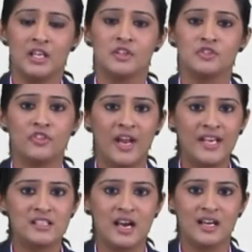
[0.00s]
The right
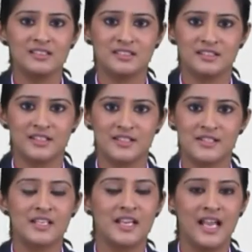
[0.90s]
answer is
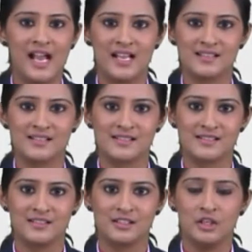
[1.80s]
has,
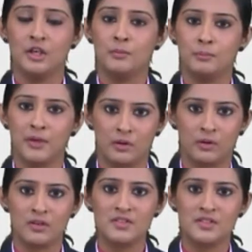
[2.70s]

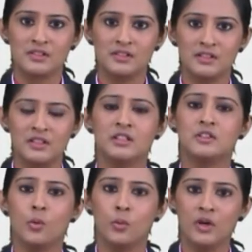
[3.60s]
because
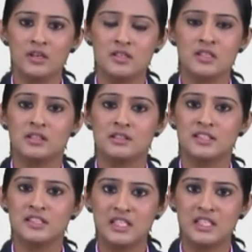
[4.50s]
the word the
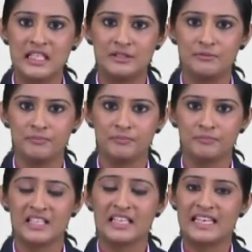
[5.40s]
team
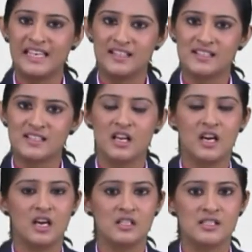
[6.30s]
is
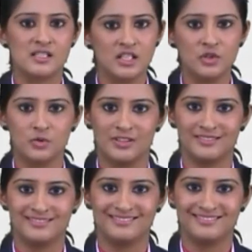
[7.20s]
singular.
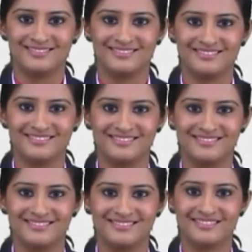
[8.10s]

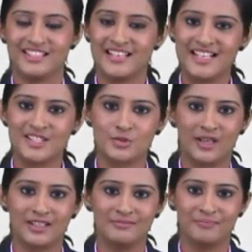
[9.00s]
The next
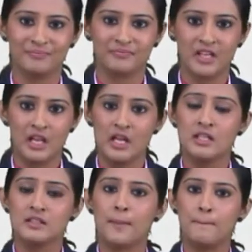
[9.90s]
one.
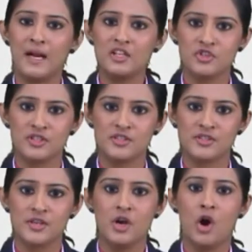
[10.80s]
The bunches
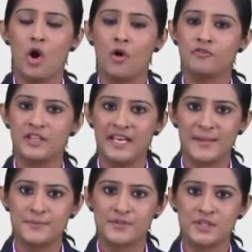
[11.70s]
of
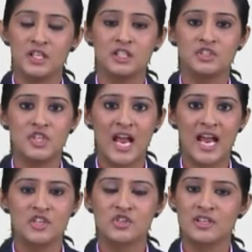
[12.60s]
grapes
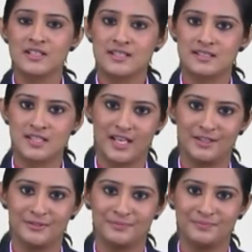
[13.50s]
dash stale.